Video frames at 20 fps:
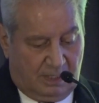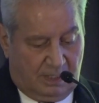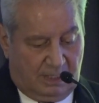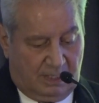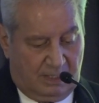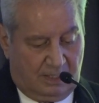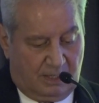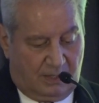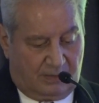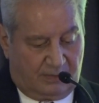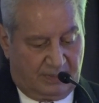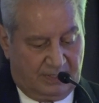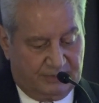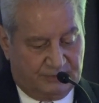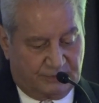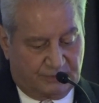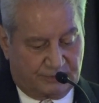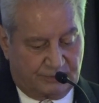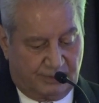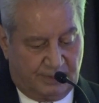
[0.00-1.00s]
in our
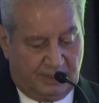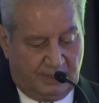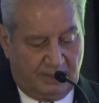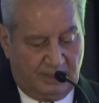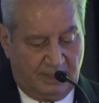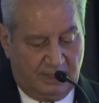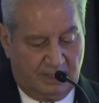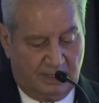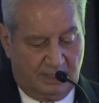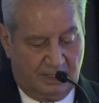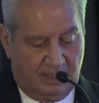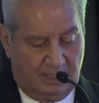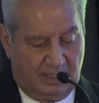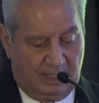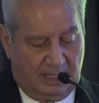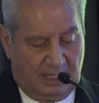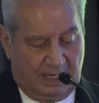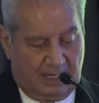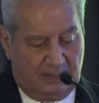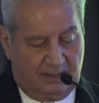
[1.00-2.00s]
history,
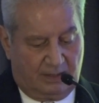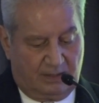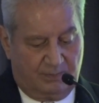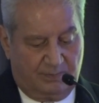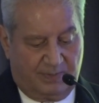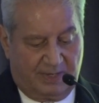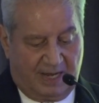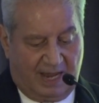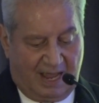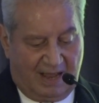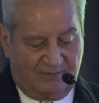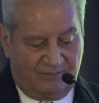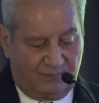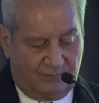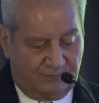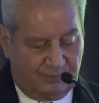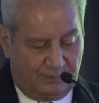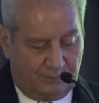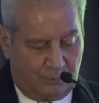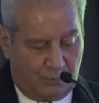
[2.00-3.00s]
and on behalf
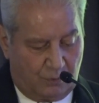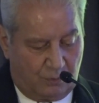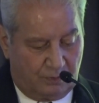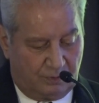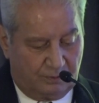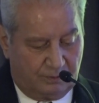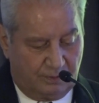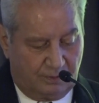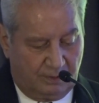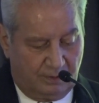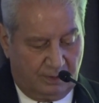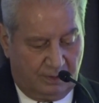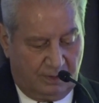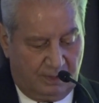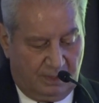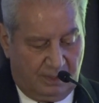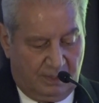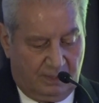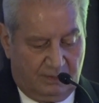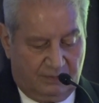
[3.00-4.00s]
of the board,
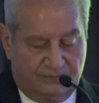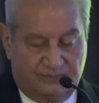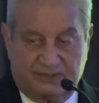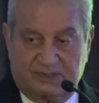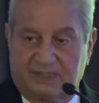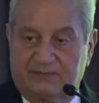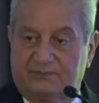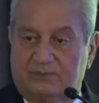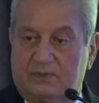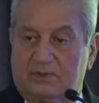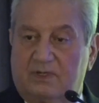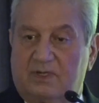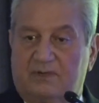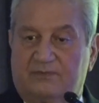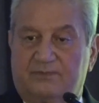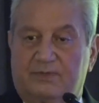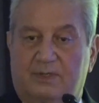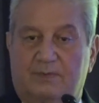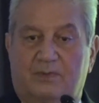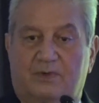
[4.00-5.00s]
several
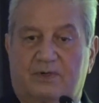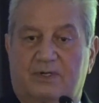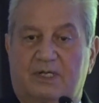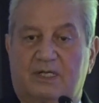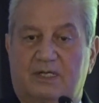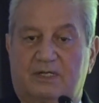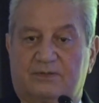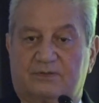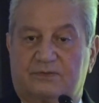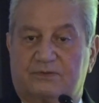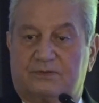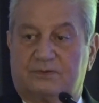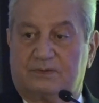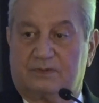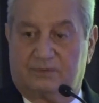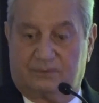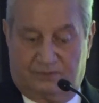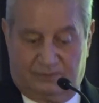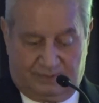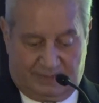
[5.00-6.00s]
of them are here
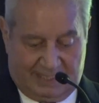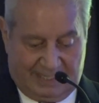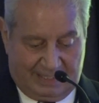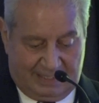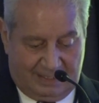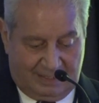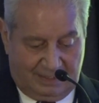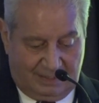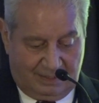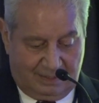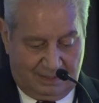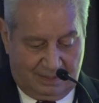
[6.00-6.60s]
today,